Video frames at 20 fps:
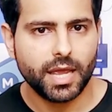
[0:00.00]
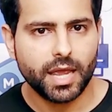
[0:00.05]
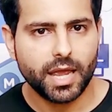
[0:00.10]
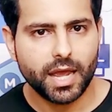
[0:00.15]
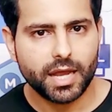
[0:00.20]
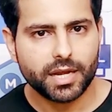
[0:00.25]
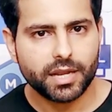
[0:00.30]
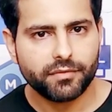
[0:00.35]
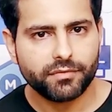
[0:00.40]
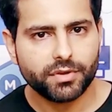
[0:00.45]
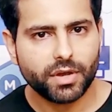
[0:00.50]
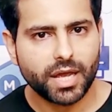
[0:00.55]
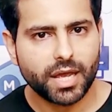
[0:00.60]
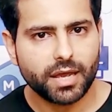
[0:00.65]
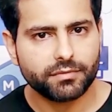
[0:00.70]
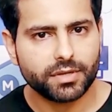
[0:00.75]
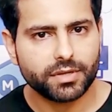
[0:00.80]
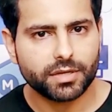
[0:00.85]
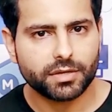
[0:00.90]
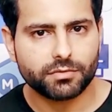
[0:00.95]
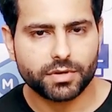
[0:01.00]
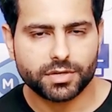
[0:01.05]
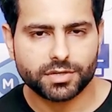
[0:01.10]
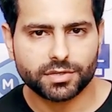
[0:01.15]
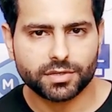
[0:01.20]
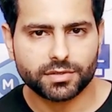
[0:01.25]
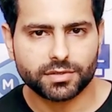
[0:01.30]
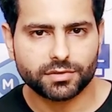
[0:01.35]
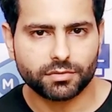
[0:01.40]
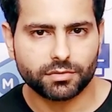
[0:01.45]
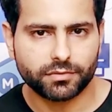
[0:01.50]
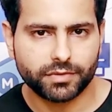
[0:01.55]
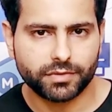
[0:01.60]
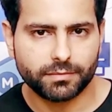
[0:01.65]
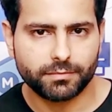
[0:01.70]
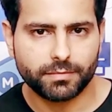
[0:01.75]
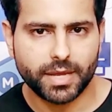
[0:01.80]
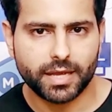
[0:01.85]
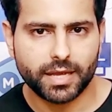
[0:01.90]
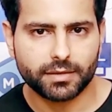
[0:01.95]
And if you have any questions or
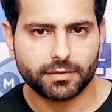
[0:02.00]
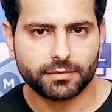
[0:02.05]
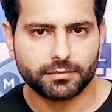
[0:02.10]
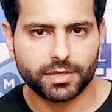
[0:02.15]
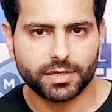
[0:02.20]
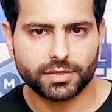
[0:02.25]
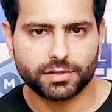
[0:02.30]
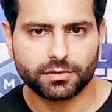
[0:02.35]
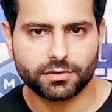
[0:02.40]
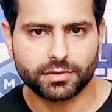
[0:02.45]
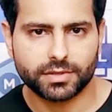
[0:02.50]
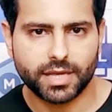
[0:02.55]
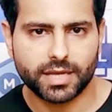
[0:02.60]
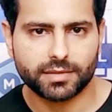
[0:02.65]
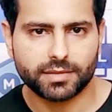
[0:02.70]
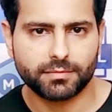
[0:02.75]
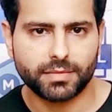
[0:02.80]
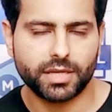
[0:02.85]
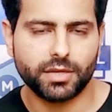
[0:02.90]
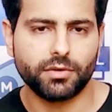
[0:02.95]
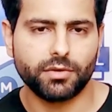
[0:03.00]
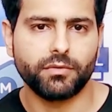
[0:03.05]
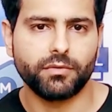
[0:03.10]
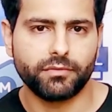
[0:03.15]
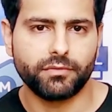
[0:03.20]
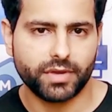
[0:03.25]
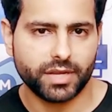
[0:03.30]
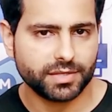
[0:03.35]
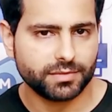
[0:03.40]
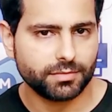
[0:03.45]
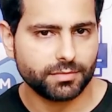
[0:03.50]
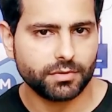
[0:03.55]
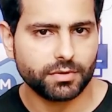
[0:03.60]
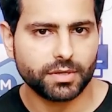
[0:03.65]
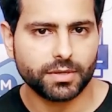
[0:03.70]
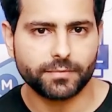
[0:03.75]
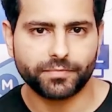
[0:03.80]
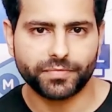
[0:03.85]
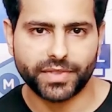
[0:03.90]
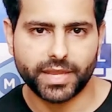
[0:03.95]
feedback, please contact me on Facebook,
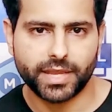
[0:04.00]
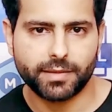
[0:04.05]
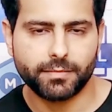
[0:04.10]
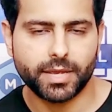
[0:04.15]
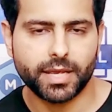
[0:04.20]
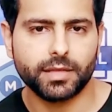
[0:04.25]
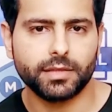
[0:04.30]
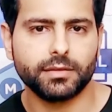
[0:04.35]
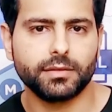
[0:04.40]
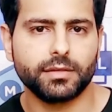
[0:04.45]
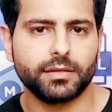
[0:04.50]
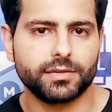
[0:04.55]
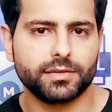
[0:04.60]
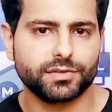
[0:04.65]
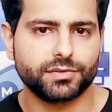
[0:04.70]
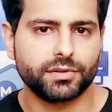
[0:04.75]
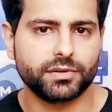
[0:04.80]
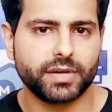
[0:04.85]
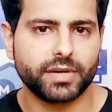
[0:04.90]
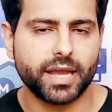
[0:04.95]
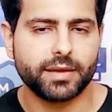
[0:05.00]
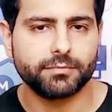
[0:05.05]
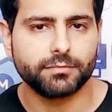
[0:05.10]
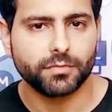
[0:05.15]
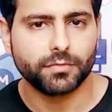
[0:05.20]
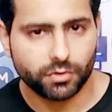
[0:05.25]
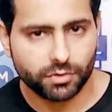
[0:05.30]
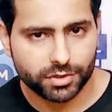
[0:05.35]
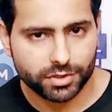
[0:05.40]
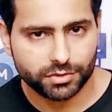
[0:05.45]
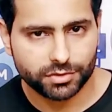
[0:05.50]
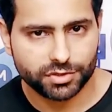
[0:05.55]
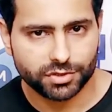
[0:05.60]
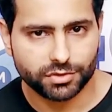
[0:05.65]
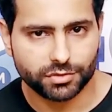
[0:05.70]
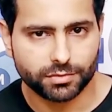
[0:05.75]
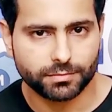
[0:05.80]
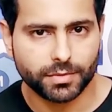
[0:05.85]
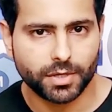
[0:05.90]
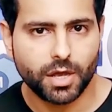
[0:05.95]
email, Instagram, or
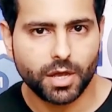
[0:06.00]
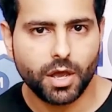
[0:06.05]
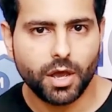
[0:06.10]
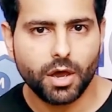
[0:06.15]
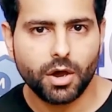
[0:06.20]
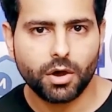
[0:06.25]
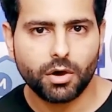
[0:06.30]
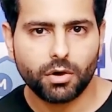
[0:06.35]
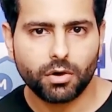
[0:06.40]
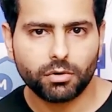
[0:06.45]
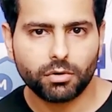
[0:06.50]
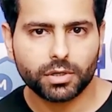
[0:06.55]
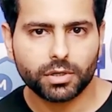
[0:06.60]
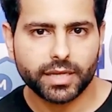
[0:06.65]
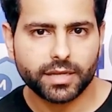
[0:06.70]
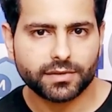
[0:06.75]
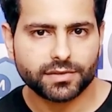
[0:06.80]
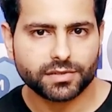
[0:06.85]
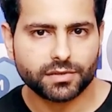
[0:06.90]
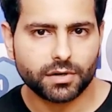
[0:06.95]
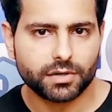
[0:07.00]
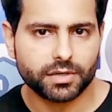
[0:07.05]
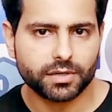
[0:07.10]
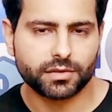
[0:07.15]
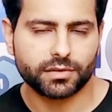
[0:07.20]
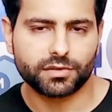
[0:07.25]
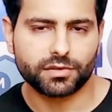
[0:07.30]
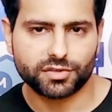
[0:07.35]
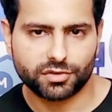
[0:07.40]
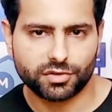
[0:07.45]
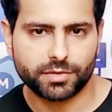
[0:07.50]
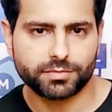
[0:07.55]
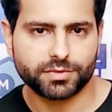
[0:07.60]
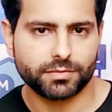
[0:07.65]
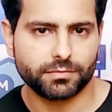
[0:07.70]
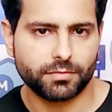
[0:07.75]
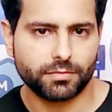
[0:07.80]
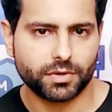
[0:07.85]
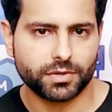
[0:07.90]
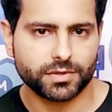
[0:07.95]
YouTube. All links are in the
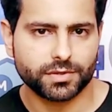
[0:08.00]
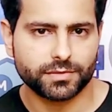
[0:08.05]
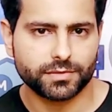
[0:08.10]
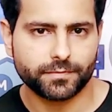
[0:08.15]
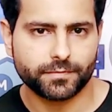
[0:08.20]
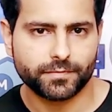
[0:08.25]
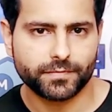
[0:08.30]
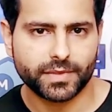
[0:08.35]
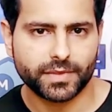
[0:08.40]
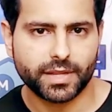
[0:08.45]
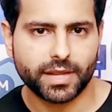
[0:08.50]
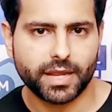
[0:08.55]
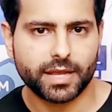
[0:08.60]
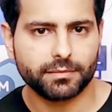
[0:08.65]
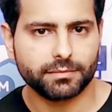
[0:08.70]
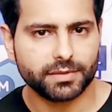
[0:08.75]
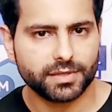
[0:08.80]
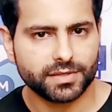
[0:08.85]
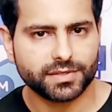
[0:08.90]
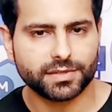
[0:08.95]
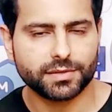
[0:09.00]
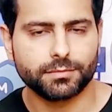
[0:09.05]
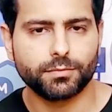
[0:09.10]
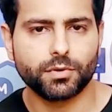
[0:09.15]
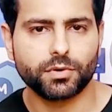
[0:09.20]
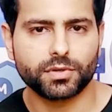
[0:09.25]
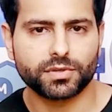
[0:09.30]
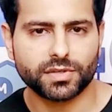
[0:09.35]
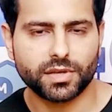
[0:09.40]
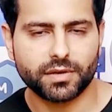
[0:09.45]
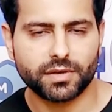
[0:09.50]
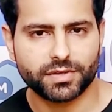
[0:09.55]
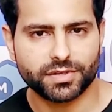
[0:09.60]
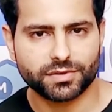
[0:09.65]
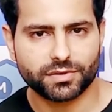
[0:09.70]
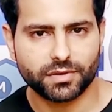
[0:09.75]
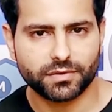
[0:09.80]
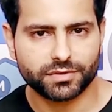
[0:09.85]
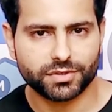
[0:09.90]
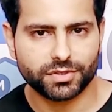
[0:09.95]
description box. And please support
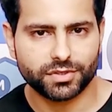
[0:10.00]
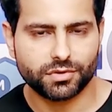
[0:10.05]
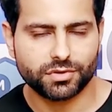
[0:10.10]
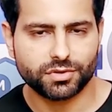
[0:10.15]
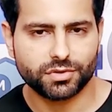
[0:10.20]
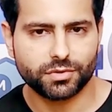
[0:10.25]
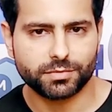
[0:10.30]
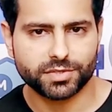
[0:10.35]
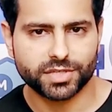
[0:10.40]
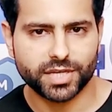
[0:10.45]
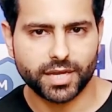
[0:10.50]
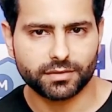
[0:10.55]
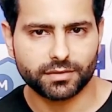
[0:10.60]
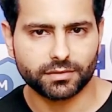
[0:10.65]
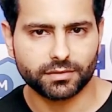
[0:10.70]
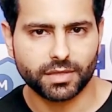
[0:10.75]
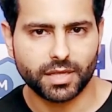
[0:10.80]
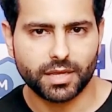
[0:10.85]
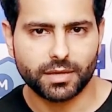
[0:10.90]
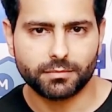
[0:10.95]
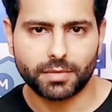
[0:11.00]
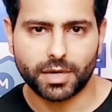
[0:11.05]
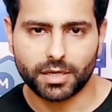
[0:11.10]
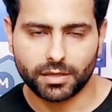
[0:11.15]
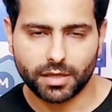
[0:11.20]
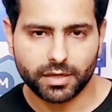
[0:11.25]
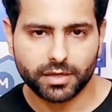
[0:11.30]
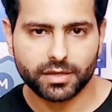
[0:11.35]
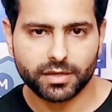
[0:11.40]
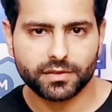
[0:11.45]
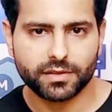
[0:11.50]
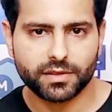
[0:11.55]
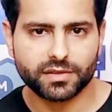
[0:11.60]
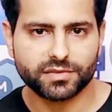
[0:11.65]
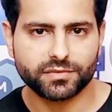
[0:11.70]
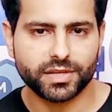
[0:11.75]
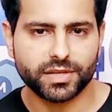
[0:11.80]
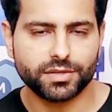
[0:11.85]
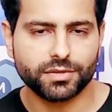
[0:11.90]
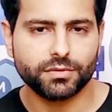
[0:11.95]
SafiSoft YouTube channel by liking
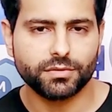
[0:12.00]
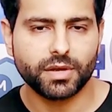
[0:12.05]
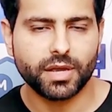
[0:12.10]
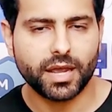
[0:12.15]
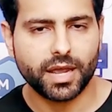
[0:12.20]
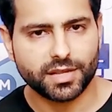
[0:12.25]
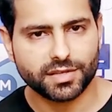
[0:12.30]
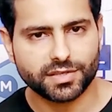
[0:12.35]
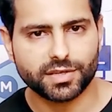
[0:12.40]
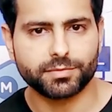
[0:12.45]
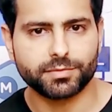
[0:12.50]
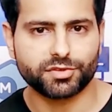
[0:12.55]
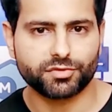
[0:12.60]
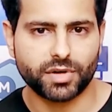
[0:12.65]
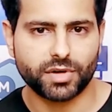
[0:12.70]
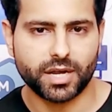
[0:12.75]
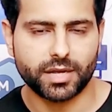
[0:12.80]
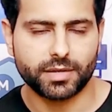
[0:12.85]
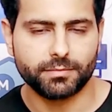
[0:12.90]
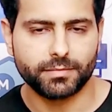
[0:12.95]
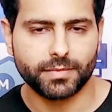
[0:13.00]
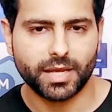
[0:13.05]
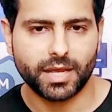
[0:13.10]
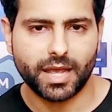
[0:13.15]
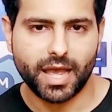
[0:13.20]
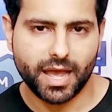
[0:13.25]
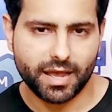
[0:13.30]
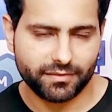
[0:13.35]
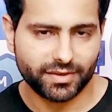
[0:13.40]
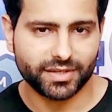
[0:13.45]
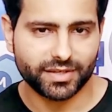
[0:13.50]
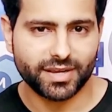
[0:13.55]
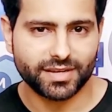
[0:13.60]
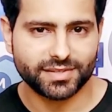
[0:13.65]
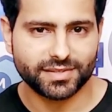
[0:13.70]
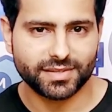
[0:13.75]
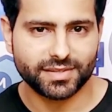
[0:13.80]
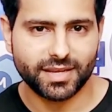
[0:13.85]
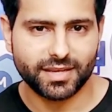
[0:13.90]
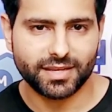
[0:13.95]
this video and subscribe. Have a
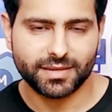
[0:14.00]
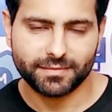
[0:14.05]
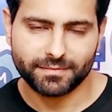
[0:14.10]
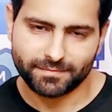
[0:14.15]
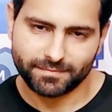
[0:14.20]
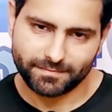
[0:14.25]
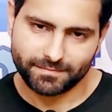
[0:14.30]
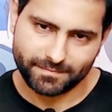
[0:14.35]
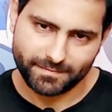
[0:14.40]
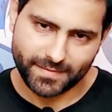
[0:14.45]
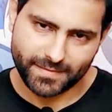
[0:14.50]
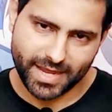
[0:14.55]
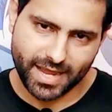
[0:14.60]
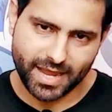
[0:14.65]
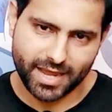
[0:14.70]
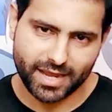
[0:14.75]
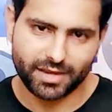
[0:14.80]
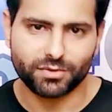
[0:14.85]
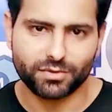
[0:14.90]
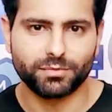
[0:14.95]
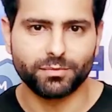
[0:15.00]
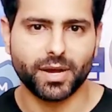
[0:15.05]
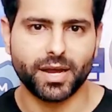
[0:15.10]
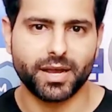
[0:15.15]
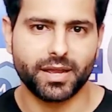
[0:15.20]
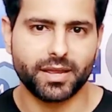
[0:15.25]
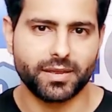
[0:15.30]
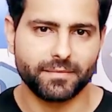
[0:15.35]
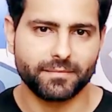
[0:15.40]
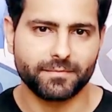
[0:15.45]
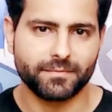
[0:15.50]
nice day and goodbye.